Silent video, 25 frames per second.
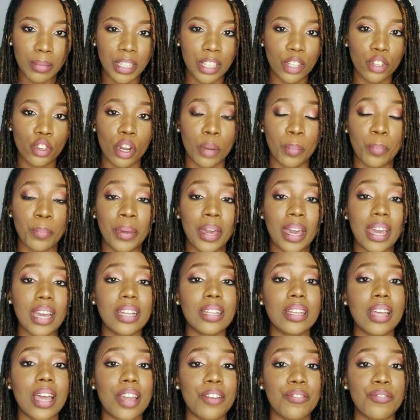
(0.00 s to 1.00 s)
meaning you're
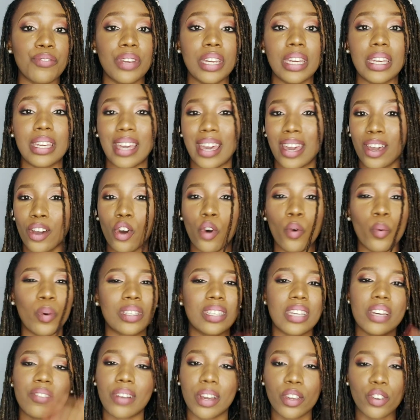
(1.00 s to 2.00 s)
paying every year or
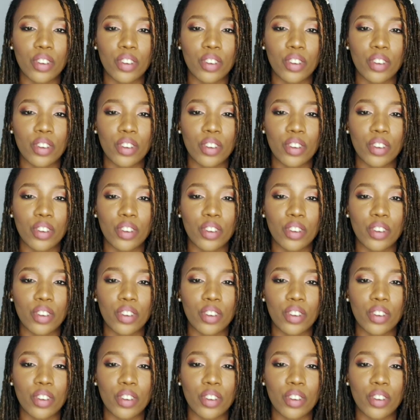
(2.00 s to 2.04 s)
whatever.